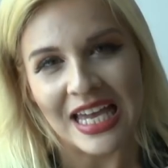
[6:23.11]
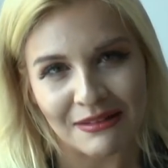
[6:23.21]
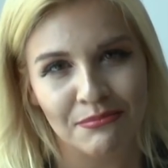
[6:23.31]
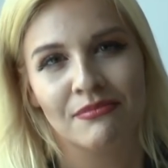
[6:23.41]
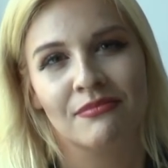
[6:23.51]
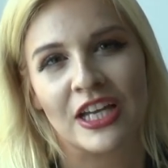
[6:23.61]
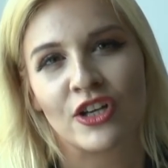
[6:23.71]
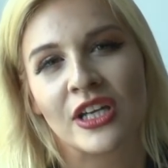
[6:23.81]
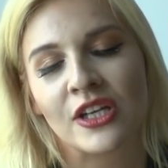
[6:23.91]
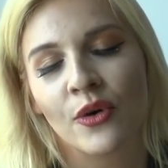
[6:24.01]
and
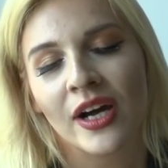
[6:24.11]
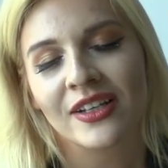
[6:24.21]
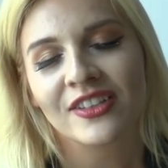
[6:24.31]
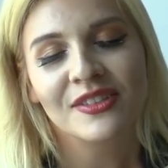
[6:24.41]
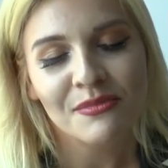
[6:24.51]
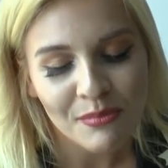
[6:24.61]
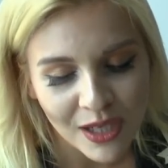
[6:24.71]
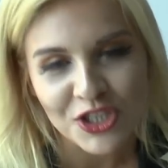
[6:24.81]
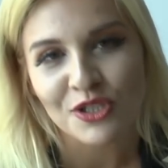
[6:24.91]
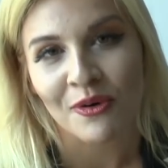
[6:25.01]
it requires
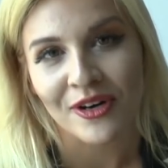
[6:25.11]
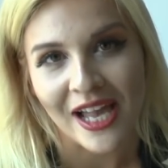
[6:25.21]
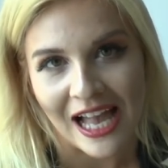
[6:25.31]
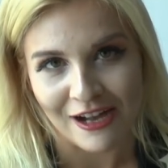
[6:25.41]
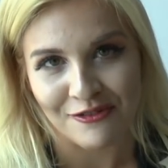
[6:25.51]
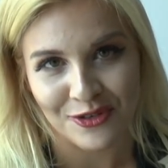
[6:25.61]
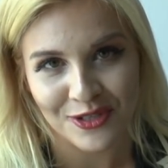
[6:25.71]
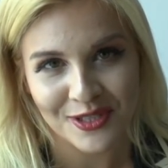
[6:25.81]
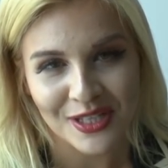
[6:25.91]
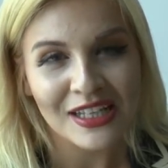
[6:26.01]
much more
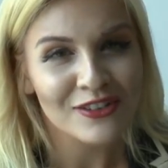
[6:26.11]
effort.